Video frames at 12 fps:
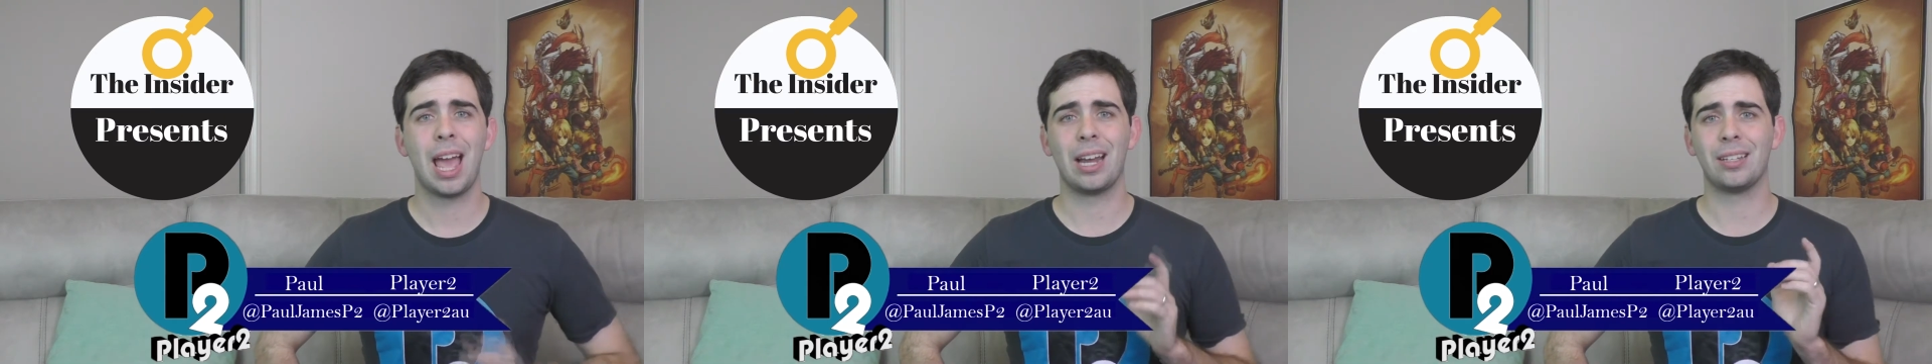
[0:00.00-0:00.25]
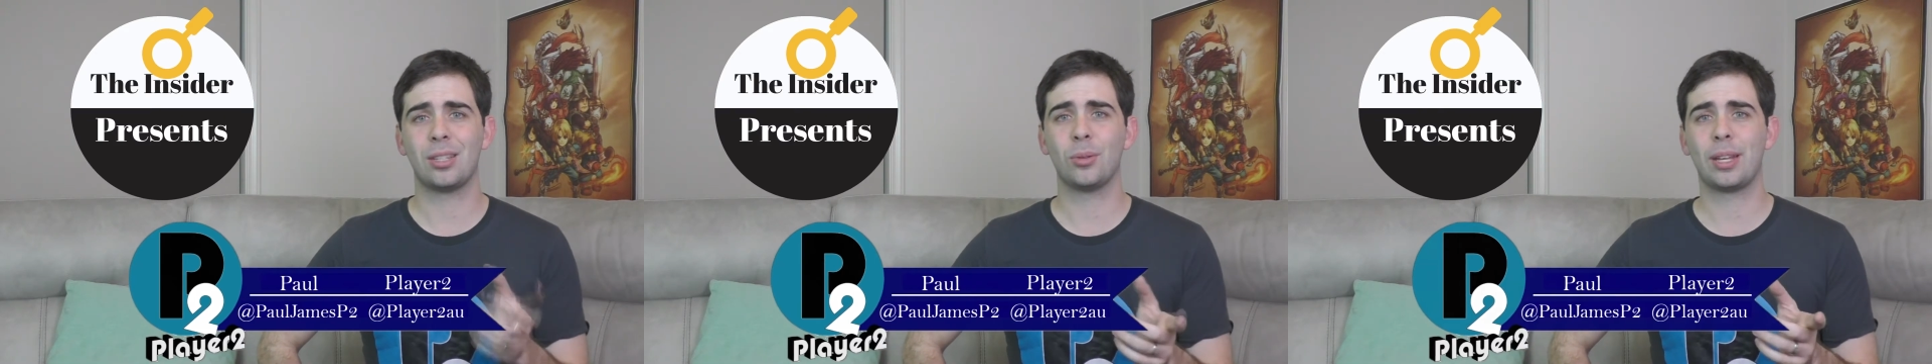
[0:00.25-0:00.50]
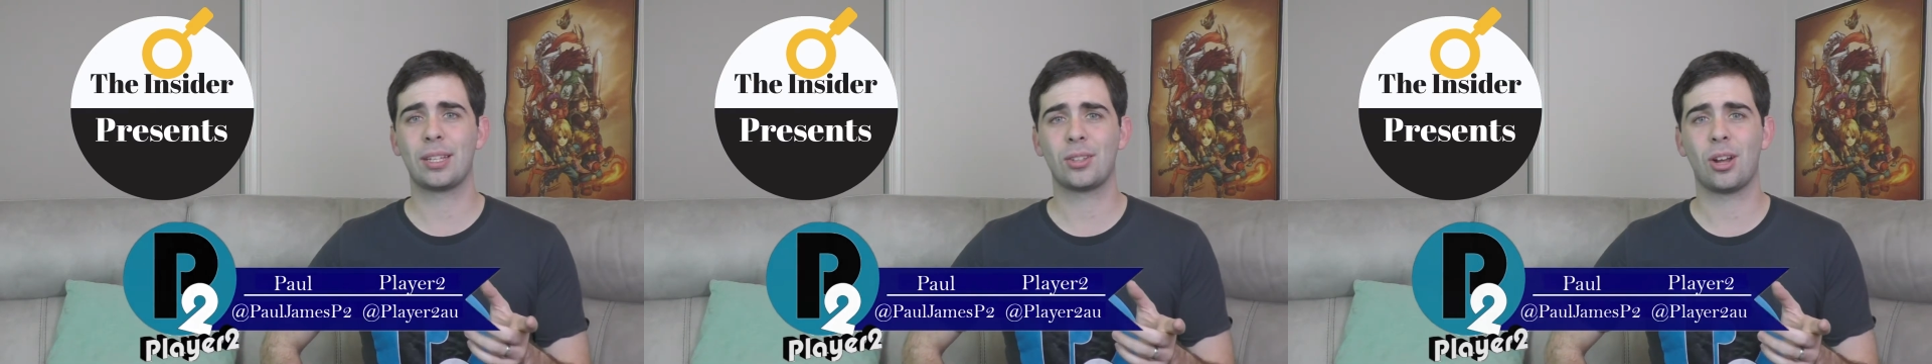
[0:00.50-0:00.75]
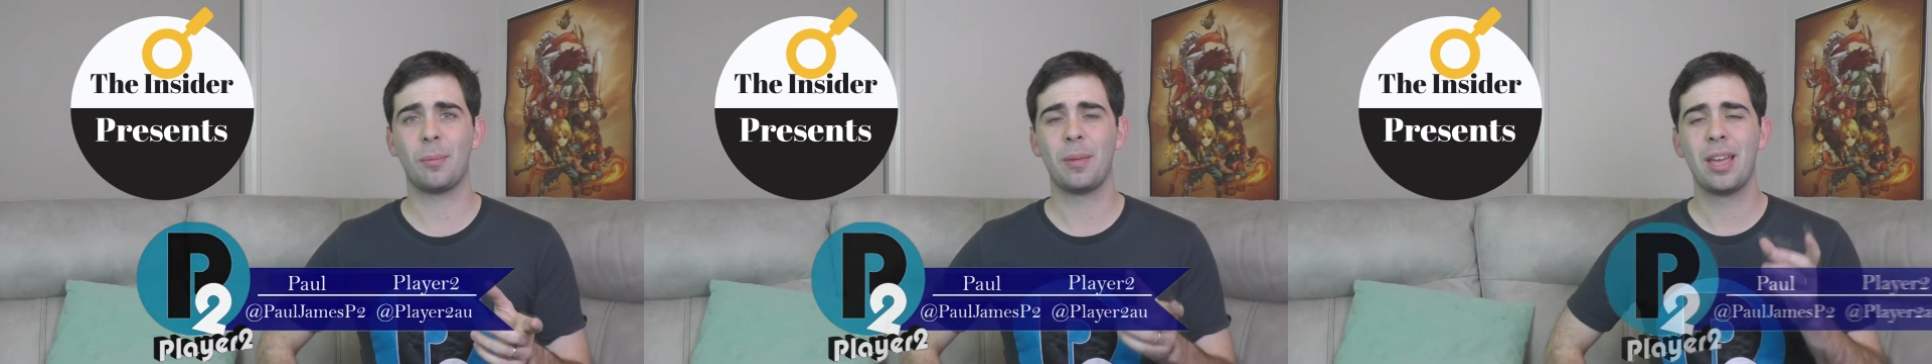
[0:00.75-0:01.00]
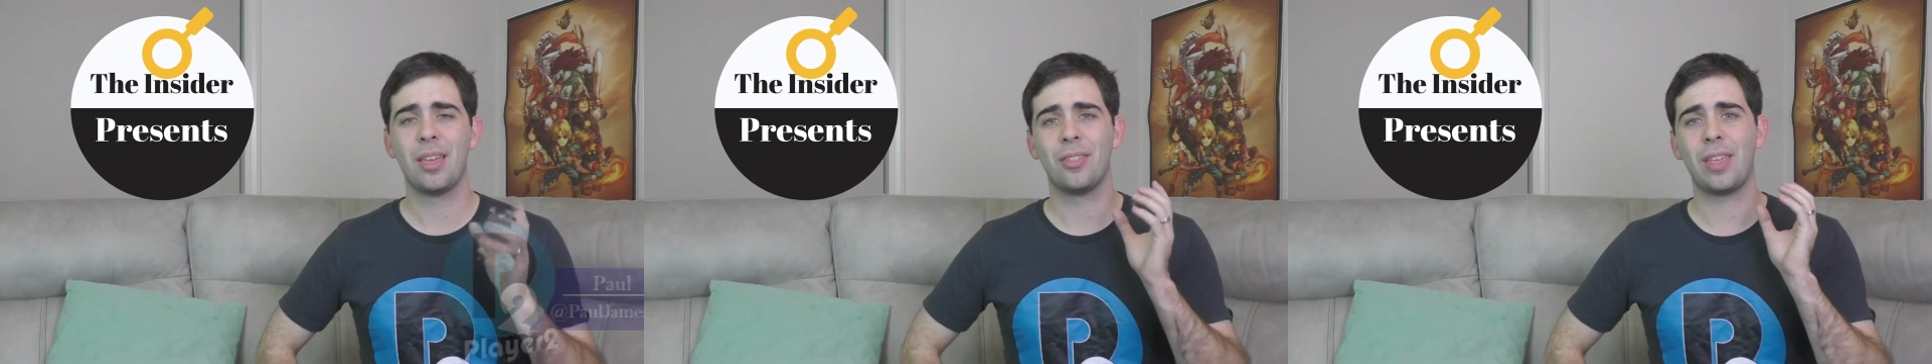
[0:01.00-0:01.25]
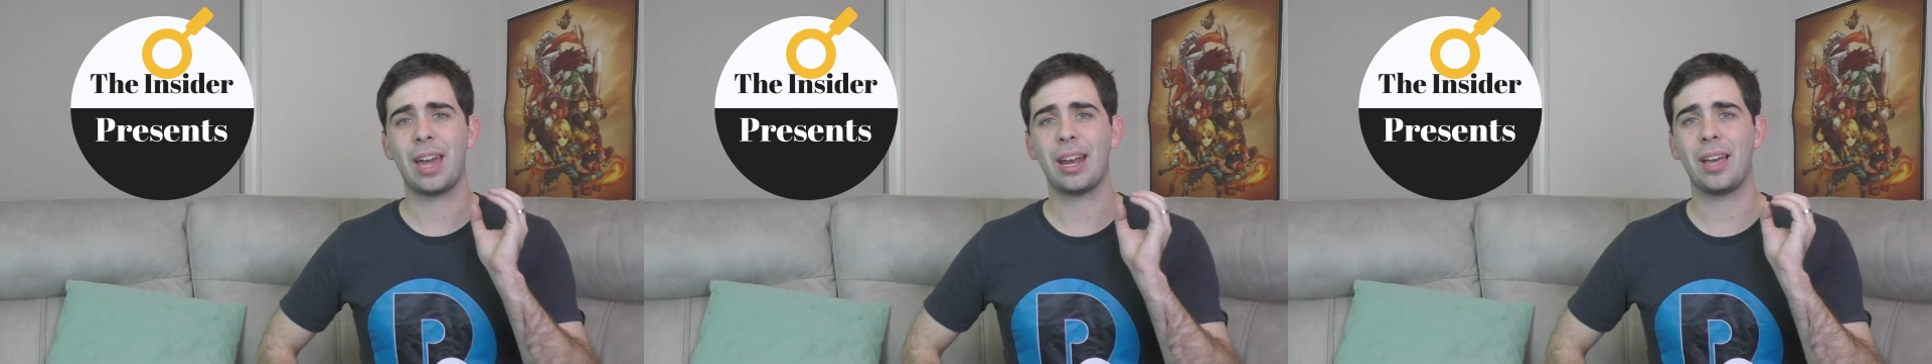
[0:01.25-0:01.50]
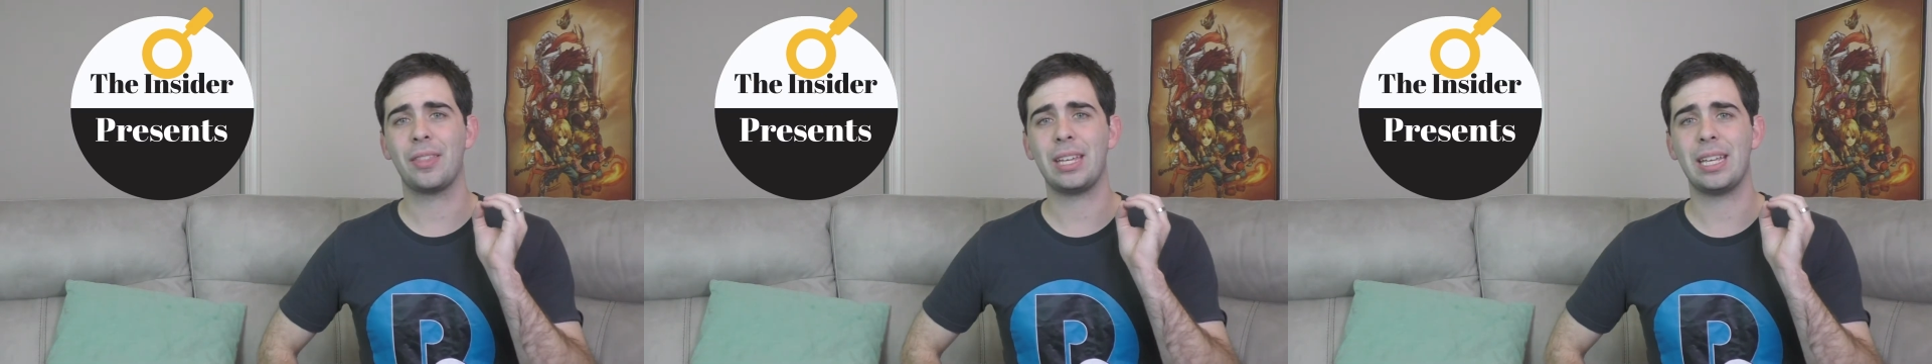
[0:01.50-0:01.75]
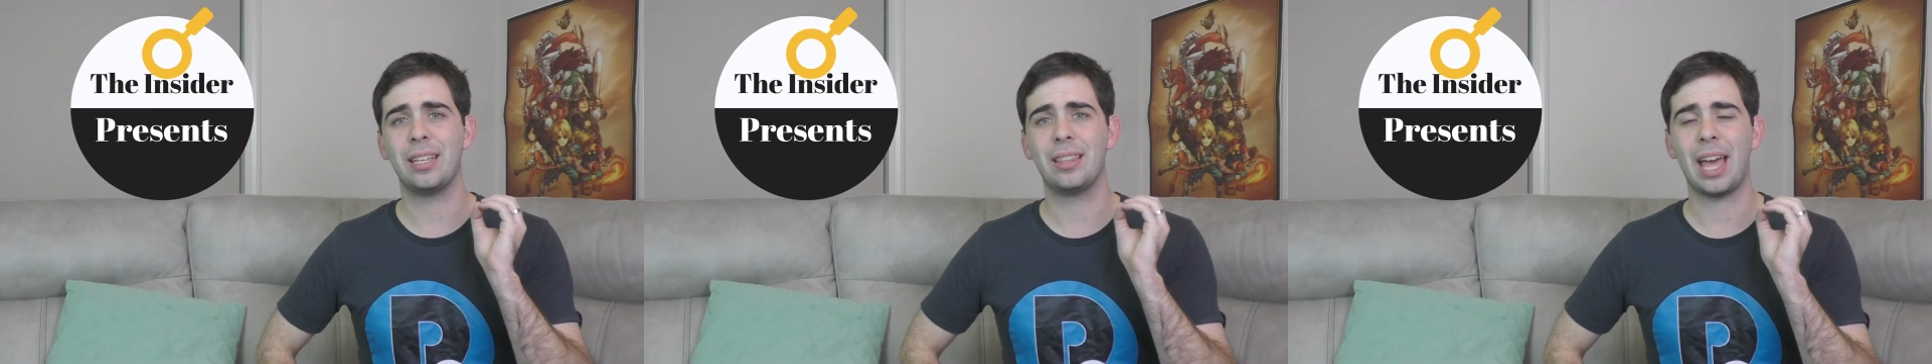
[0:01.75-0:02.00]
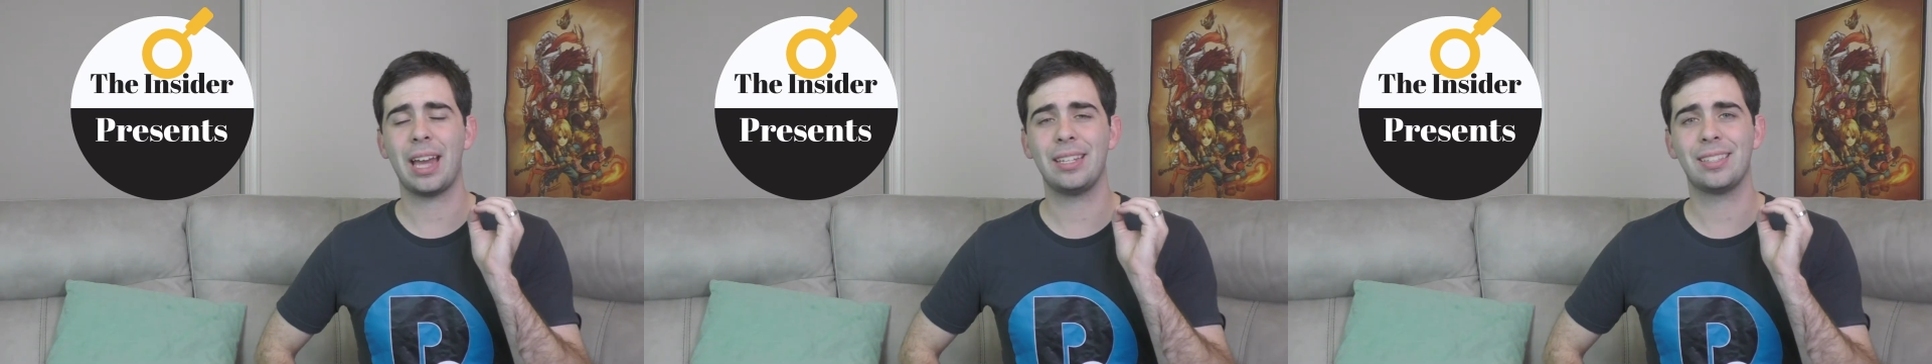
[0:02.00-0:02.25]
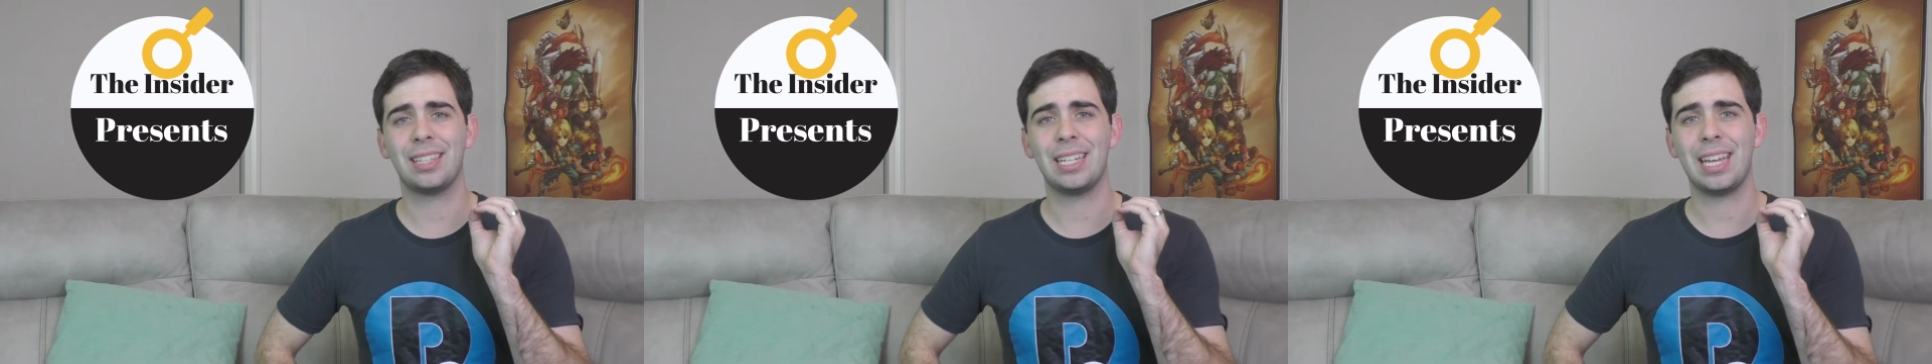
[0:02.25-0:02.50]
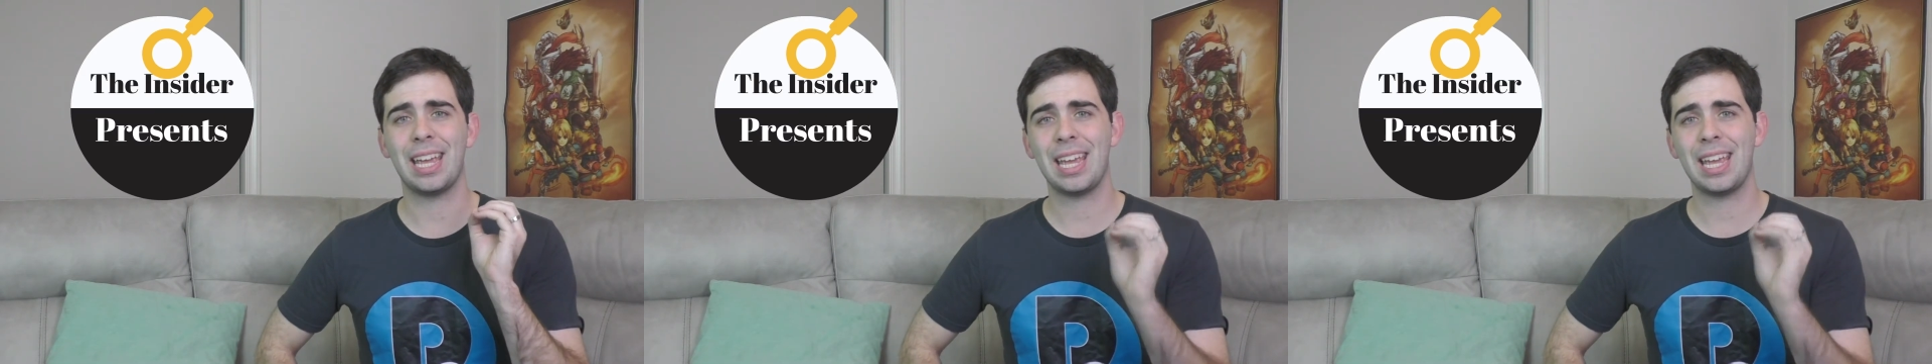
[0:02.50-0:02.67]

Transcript: And until next time, that are the that is the